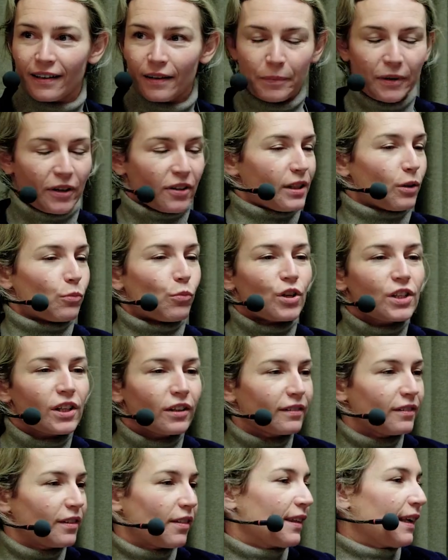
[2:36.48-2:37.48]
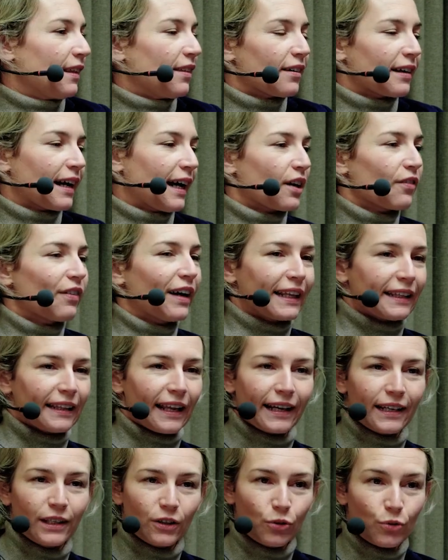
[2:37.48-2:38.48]
Because it wasn't in the kind of
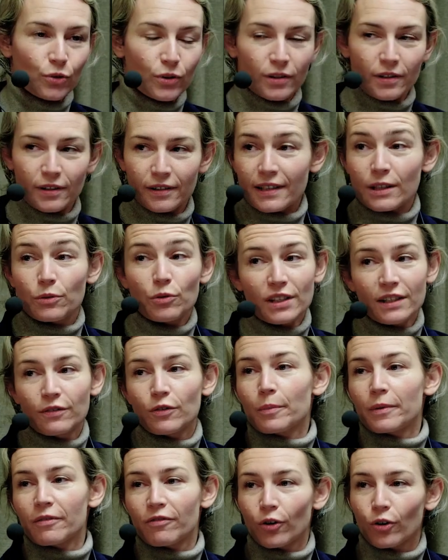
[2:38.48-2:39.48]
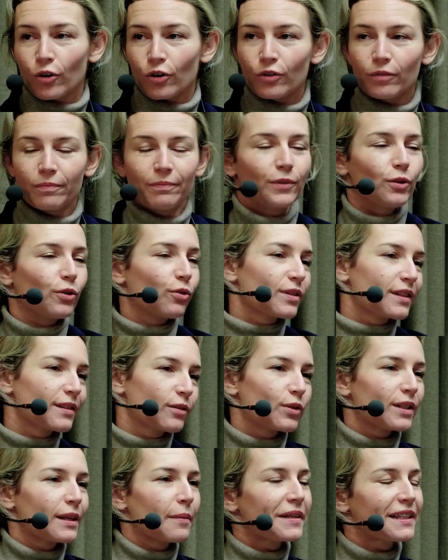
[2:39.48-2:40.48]
headline news. This was even before,
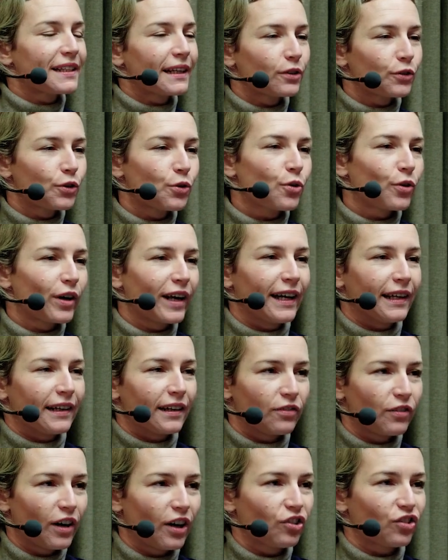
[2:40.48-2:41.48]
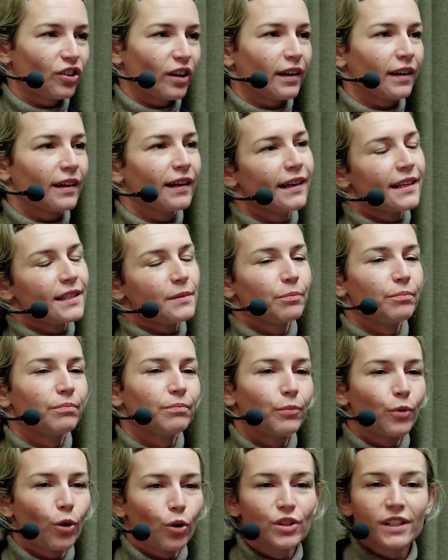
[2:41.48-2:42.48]
to some extent Ukraine and Russia has
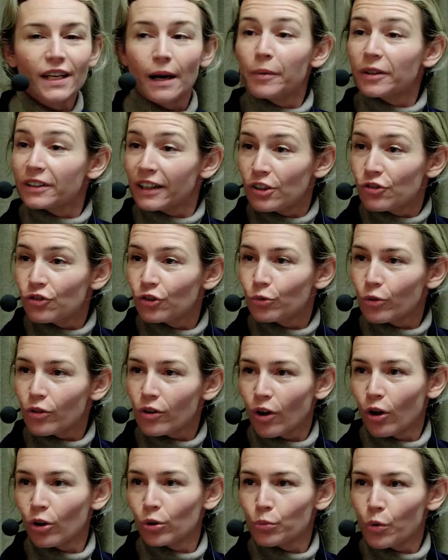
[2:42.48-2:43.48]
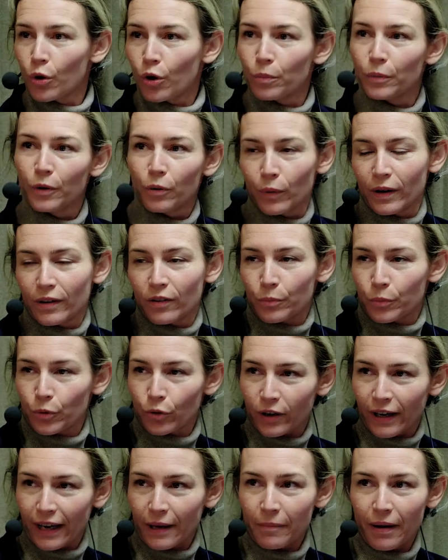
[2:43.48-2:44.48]
brought some attention to the Cold War. But when the
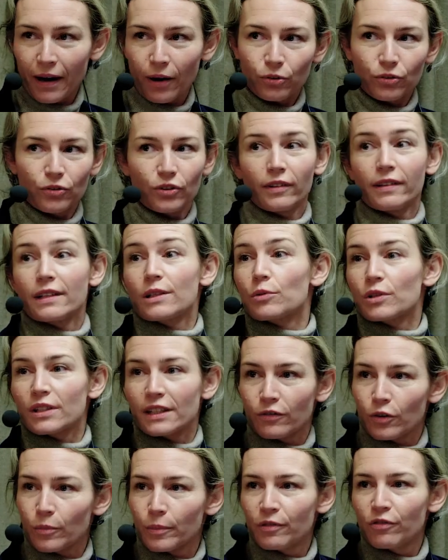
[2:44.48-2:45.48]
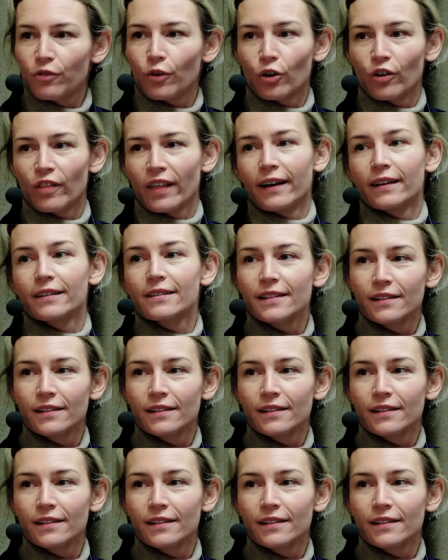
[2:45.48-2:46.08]
book came out, this was even before that.